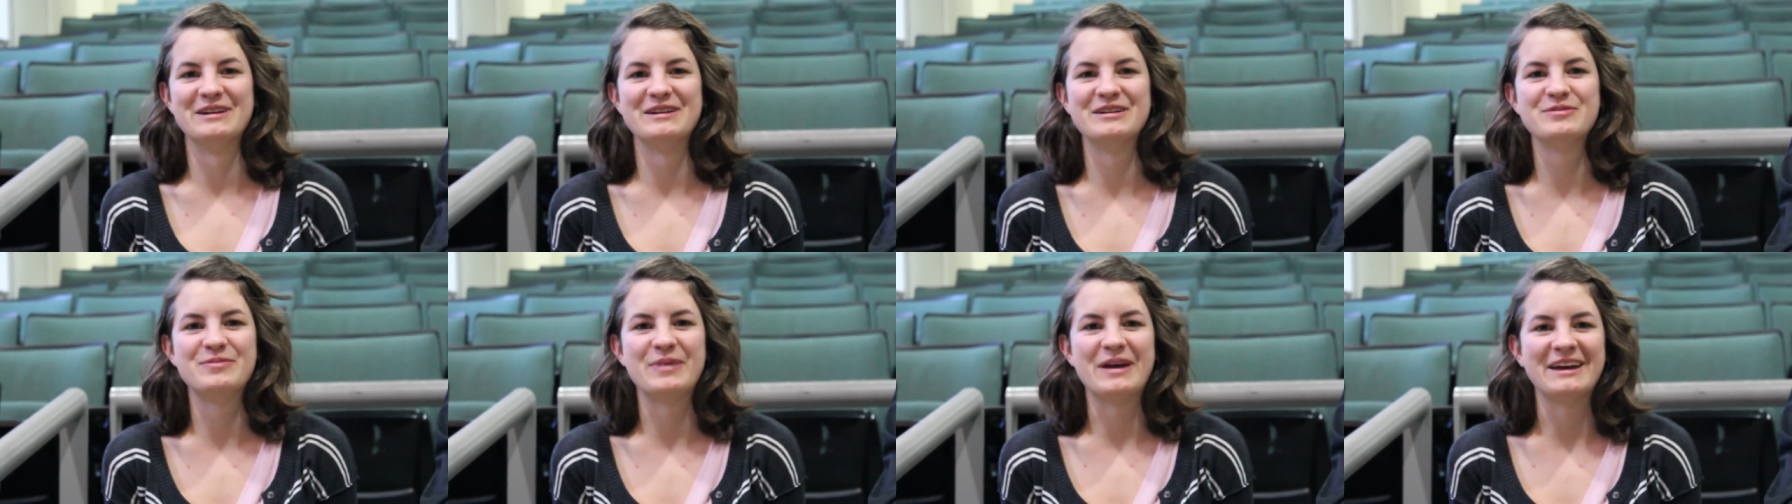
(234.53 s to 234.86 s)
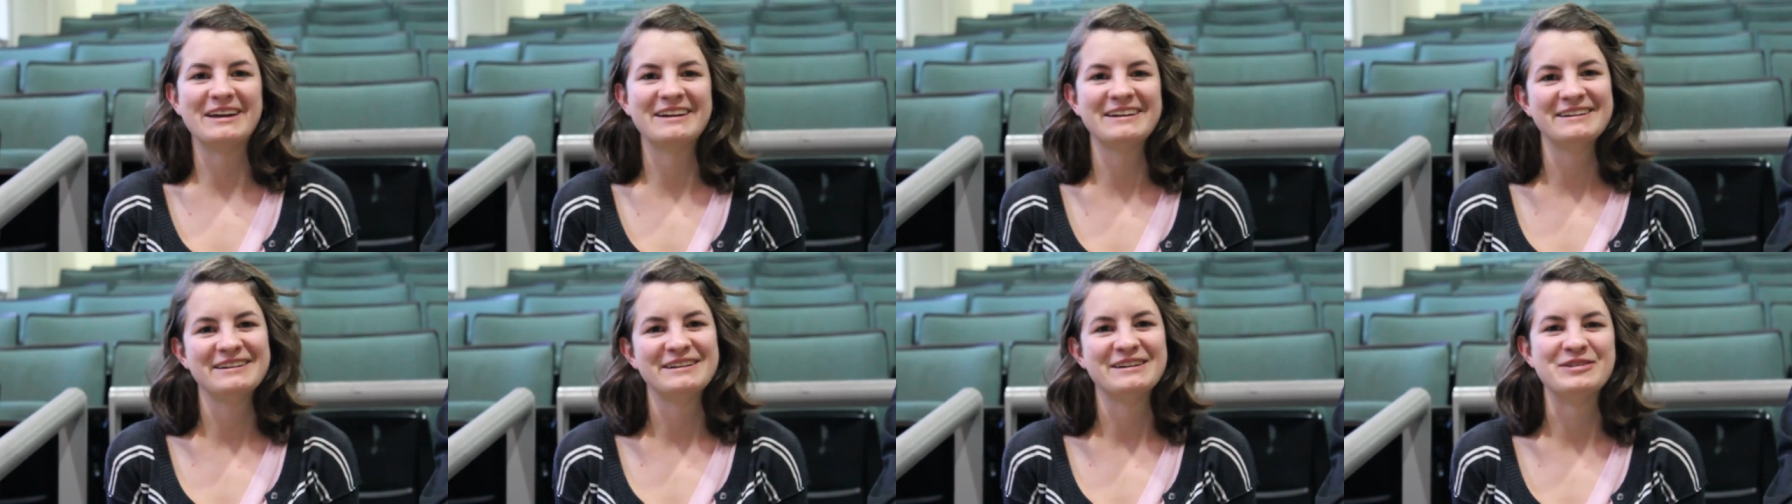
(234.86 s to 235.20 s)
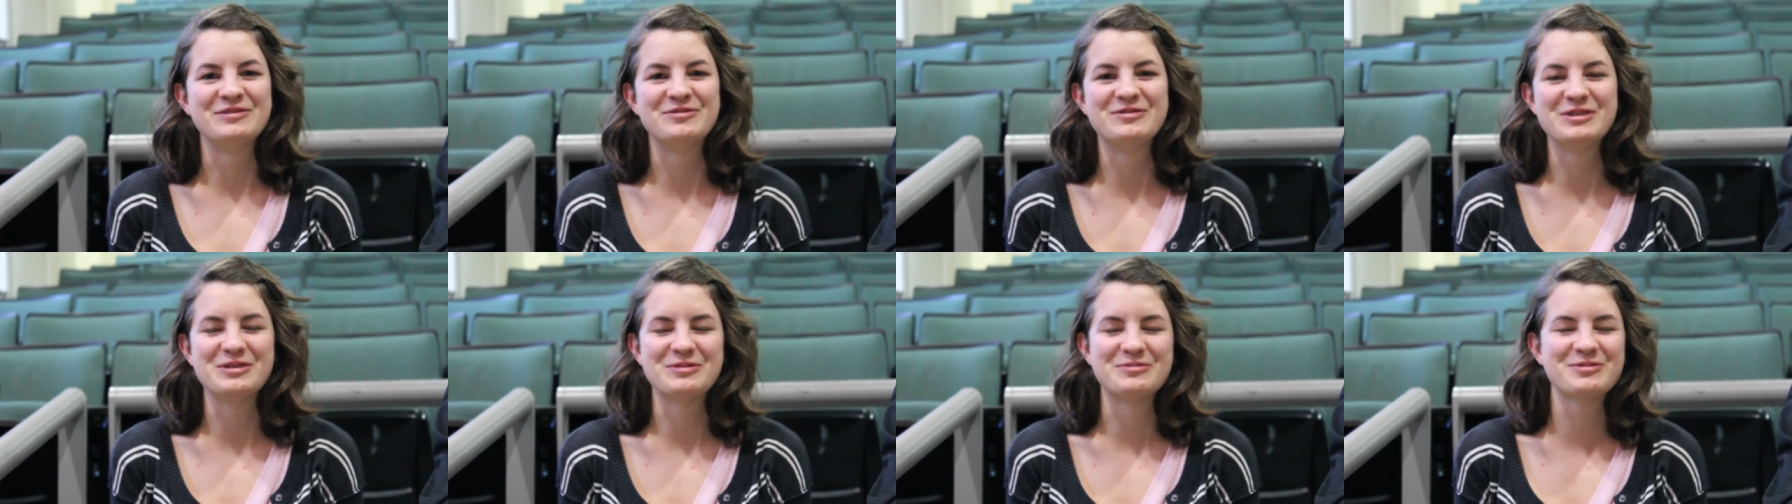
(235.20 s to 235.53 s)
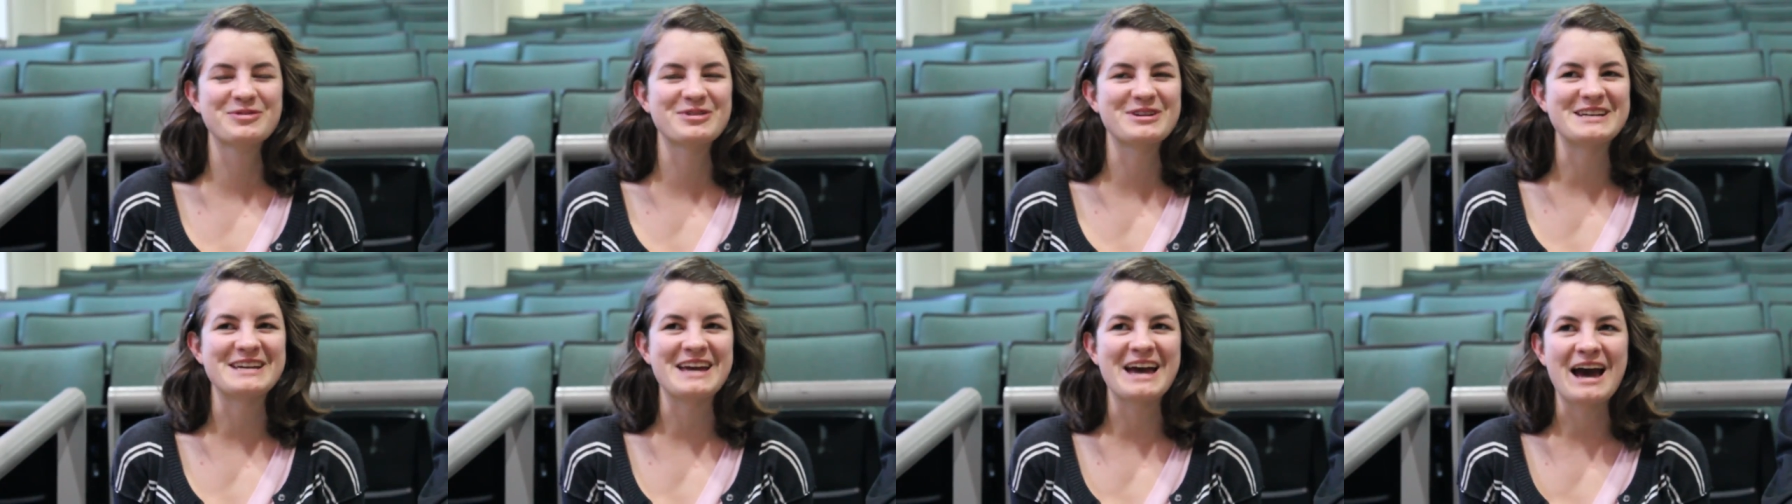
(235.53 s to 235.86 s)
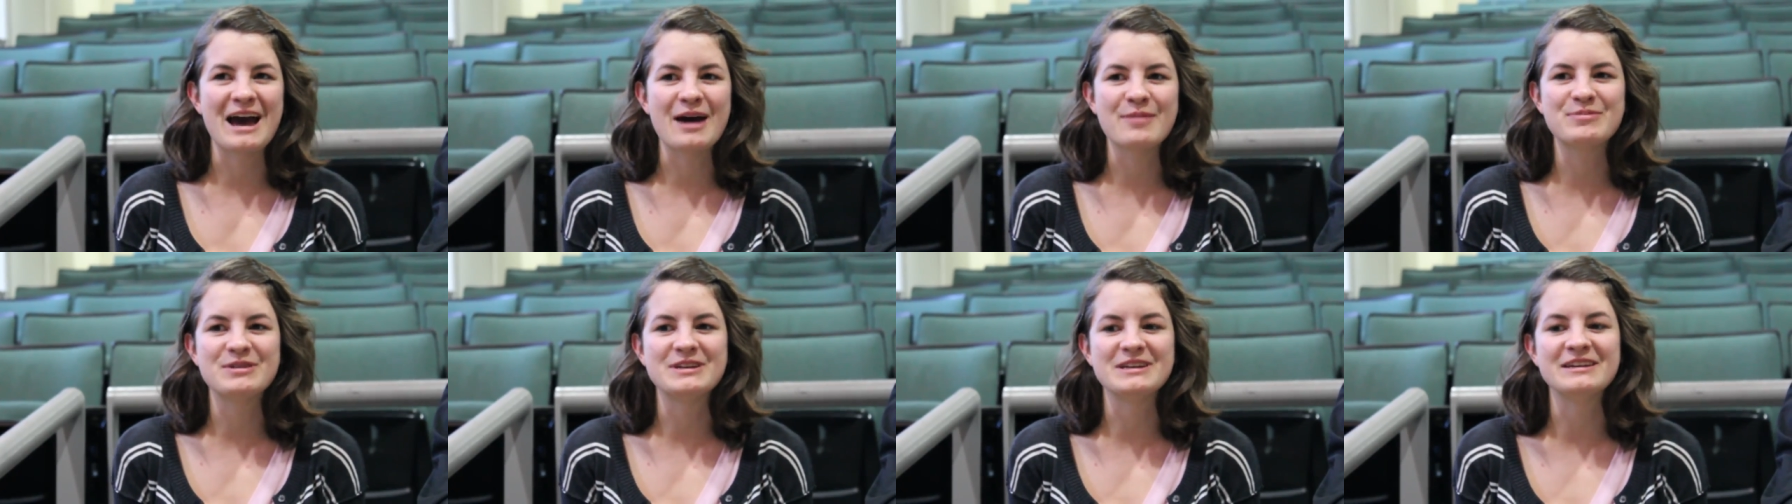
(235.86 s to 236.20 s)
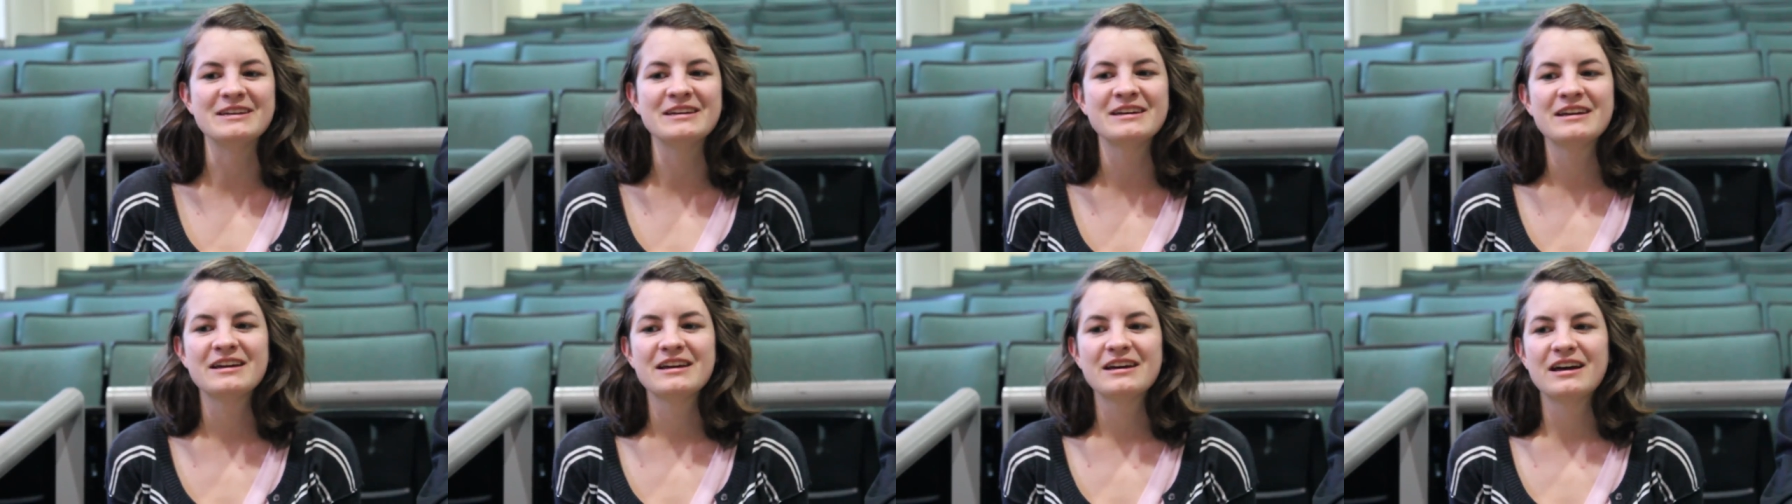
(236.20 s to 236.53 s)
a debate you feel pretty
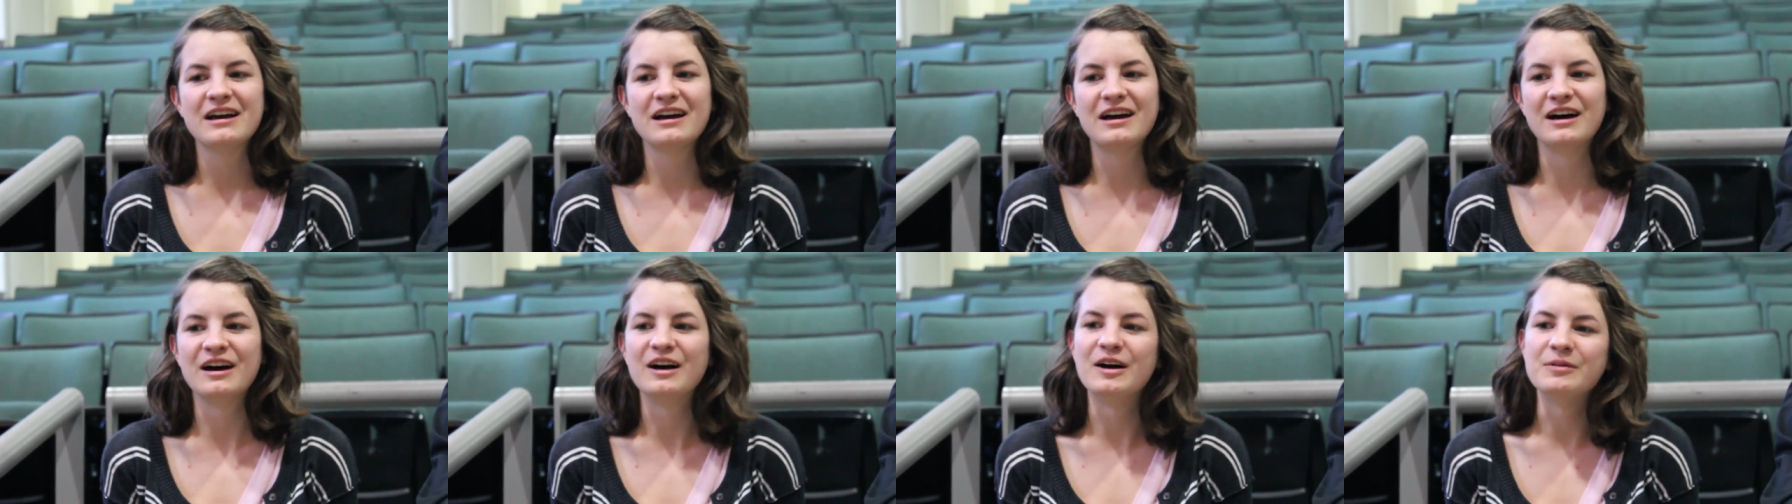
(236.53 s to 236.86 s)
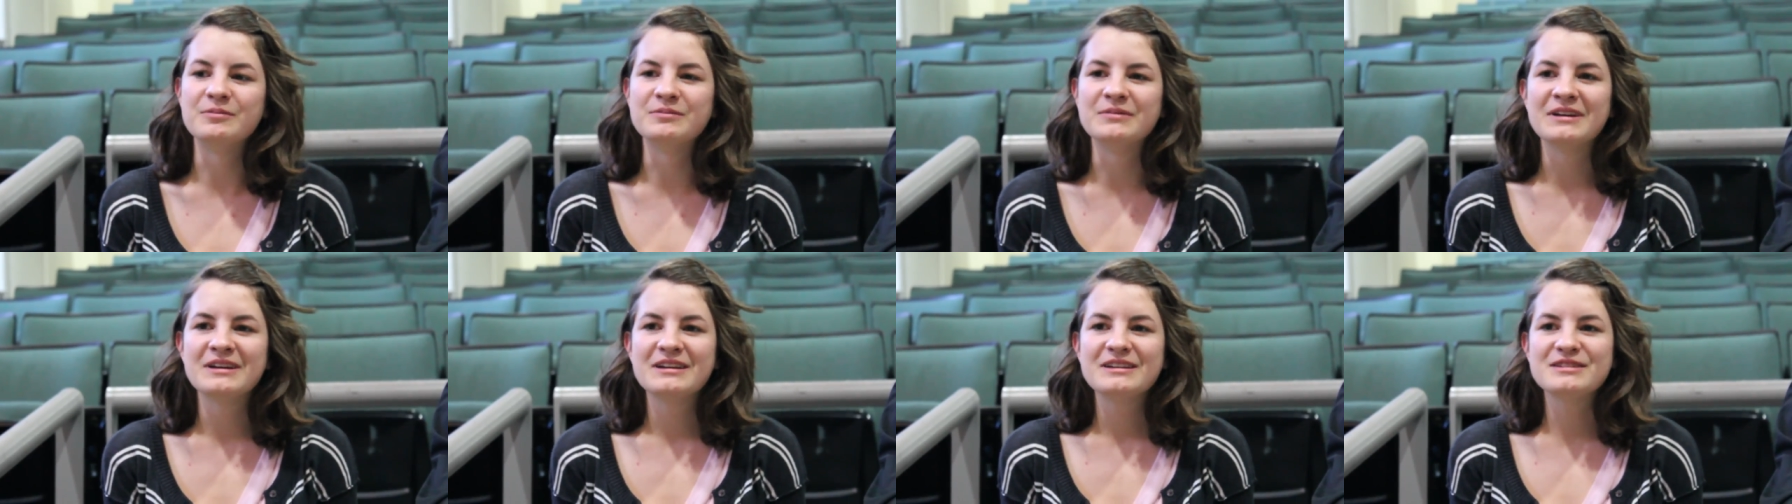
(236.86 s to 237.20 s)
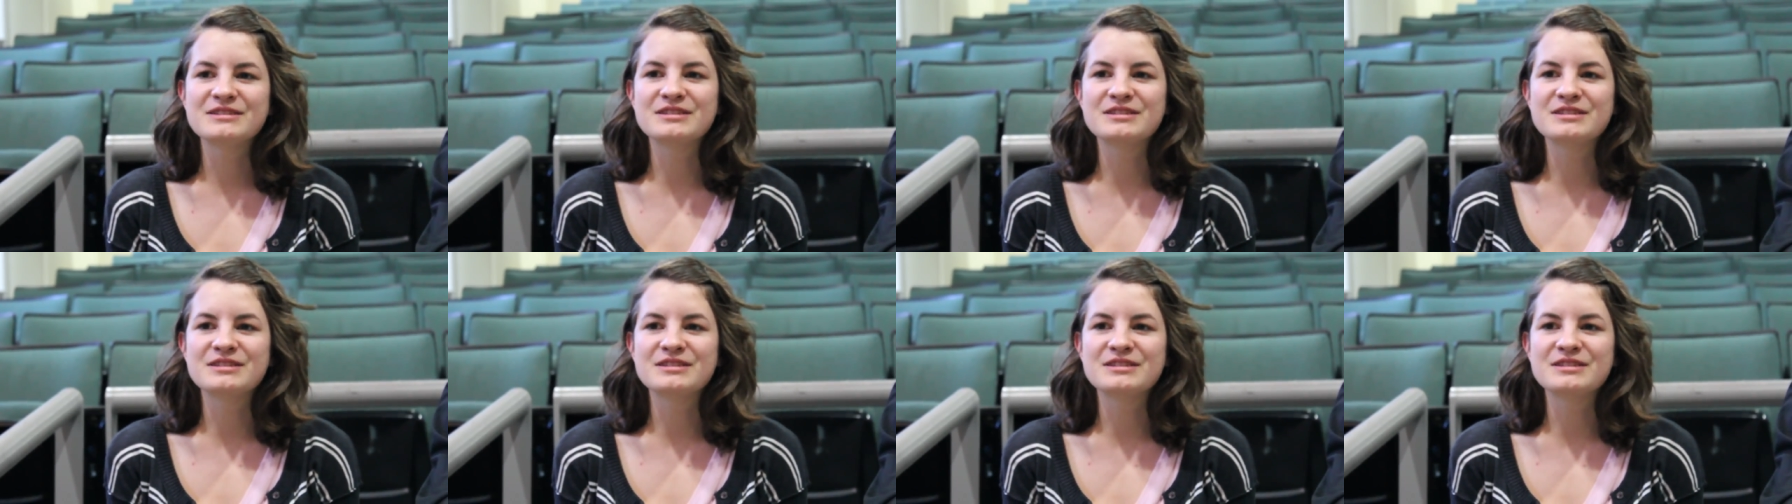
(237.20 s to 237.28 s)
happy um,